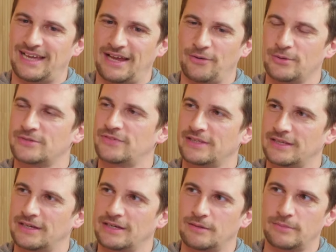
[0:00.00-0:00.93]
I always felt
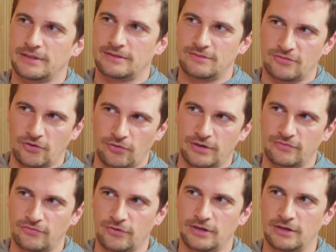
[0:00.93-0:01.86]
a little bit sorry
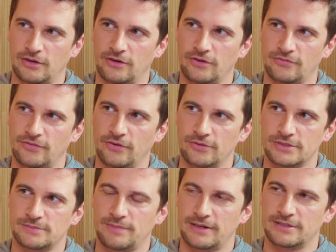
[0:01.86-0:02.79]
for a lot of
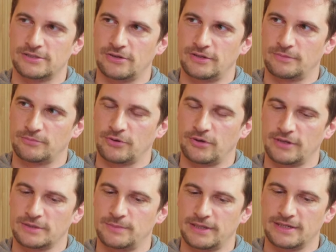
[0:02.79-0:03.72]
those Panasonic
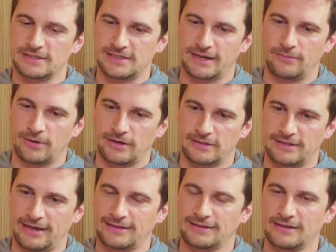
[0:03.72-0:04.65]
products because they were
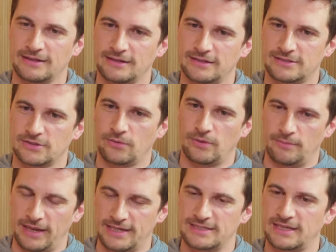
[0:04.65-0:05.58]
technically so
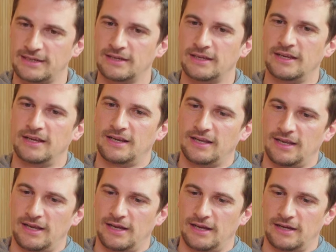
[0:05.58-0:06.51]
amazing.
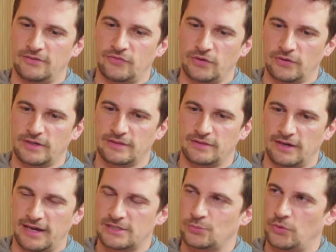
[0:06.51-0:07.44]
Uh, if you look at the
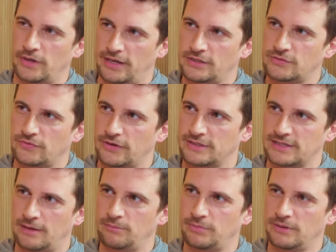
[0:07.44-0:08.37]
S1H, for
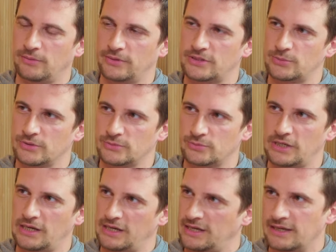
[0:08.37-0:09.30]
example, which was
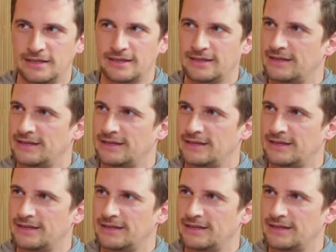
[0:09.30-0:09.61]
really,